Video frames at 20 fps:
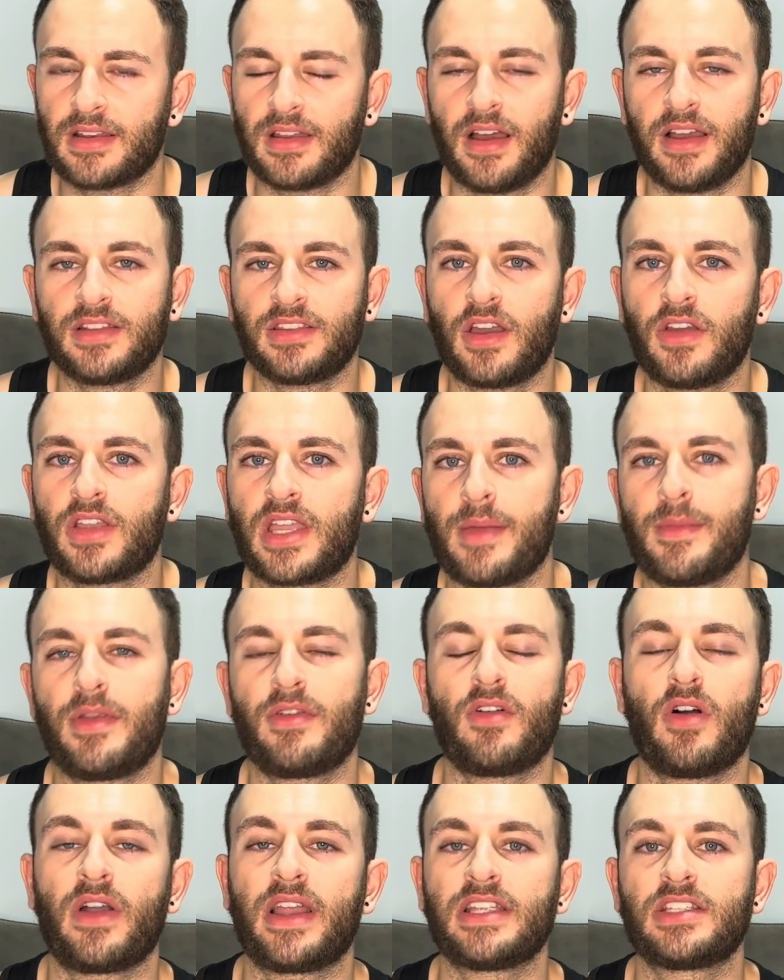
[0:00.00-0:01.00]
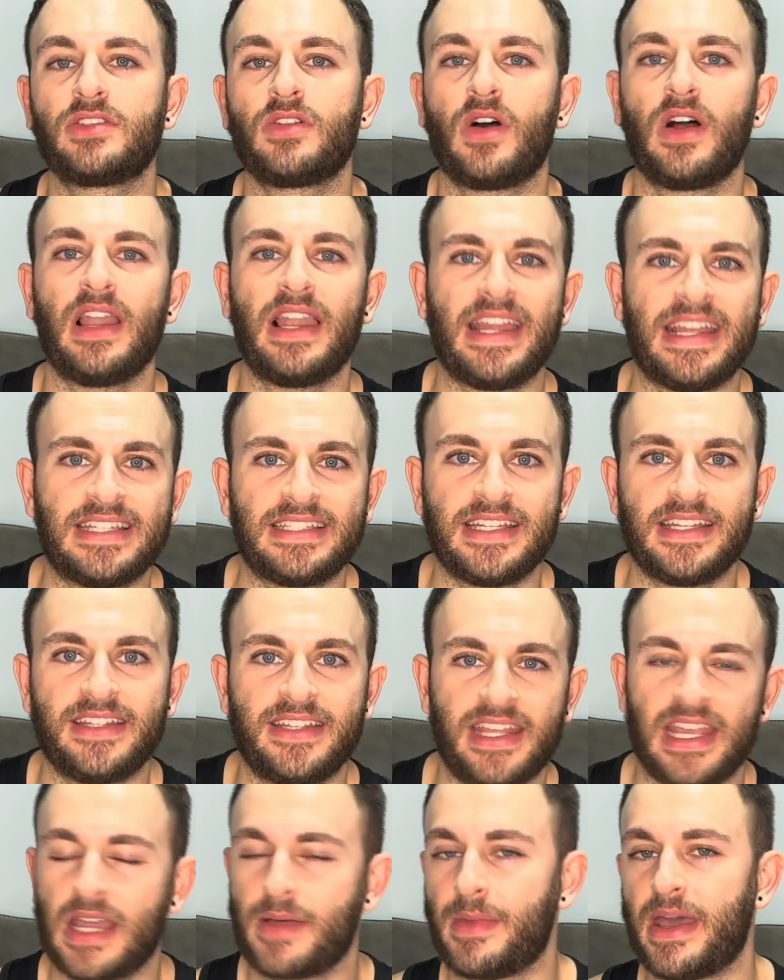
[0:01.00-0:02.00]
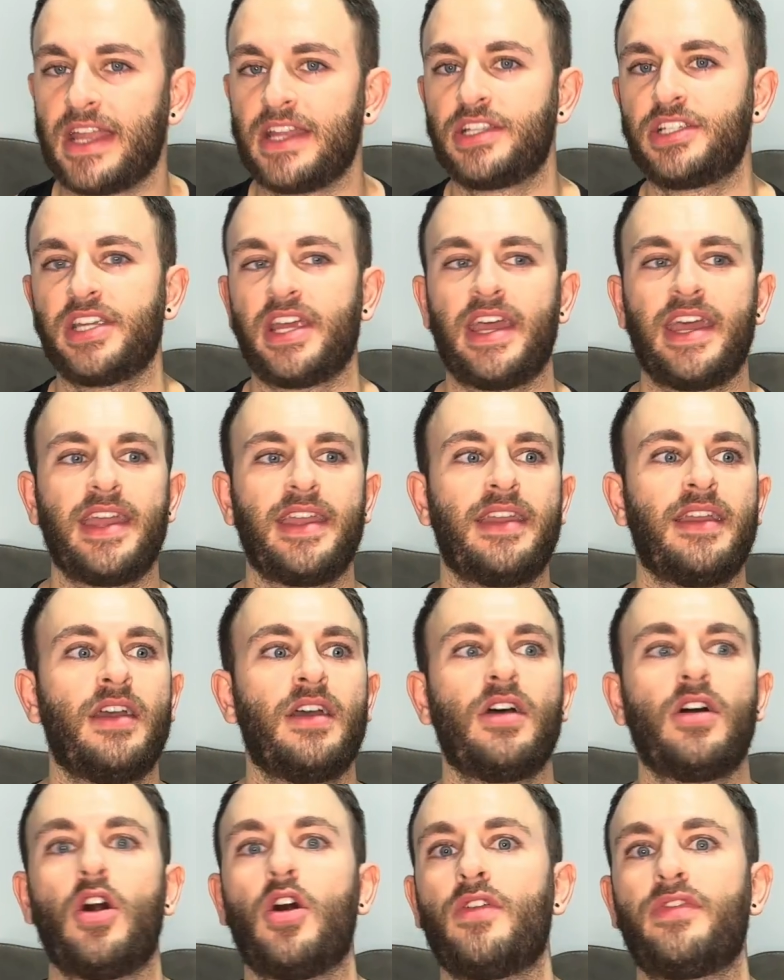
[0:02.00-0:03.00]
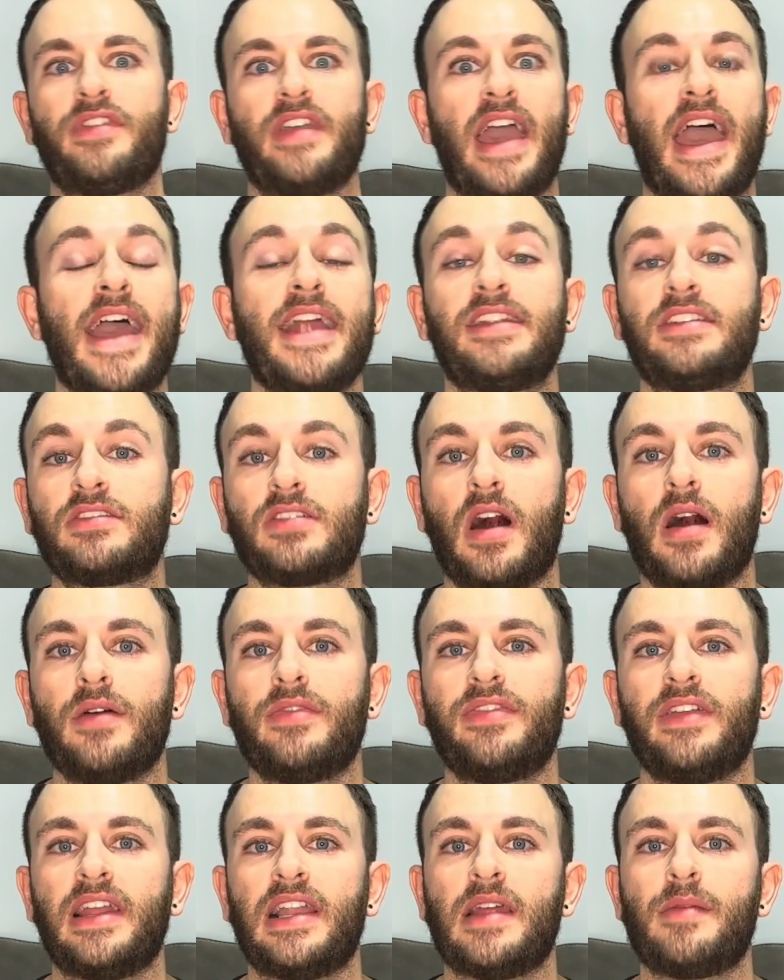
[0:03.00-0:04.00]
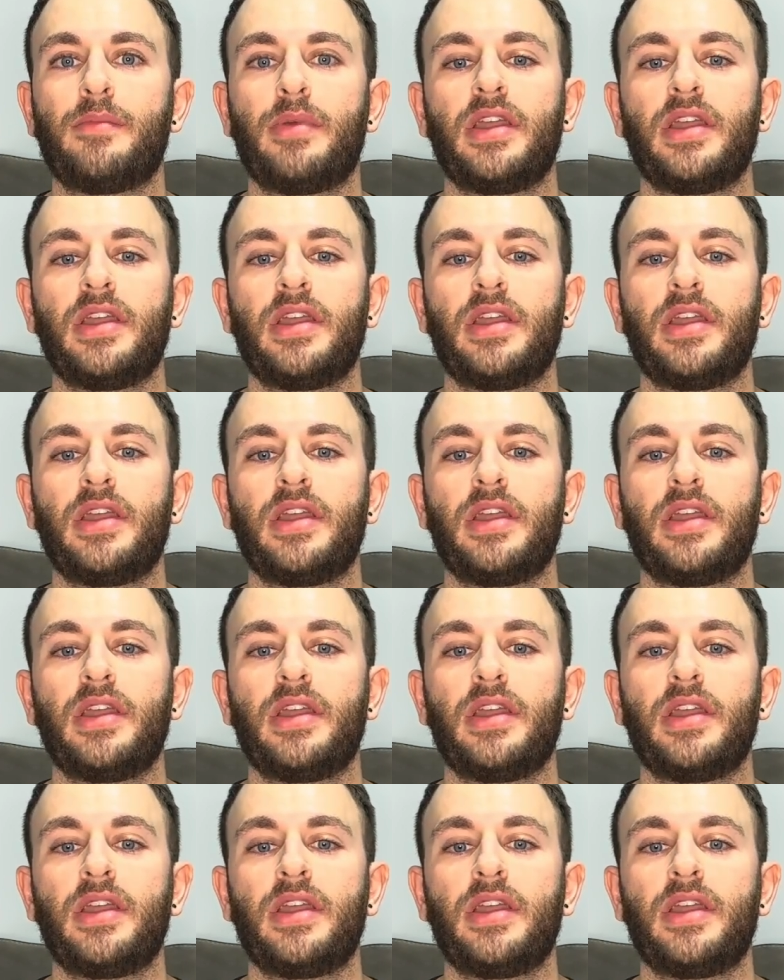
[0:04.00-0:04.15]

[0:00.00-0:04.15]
Like, don't get me wrong, it's not illicit DMHA off your head type feeling,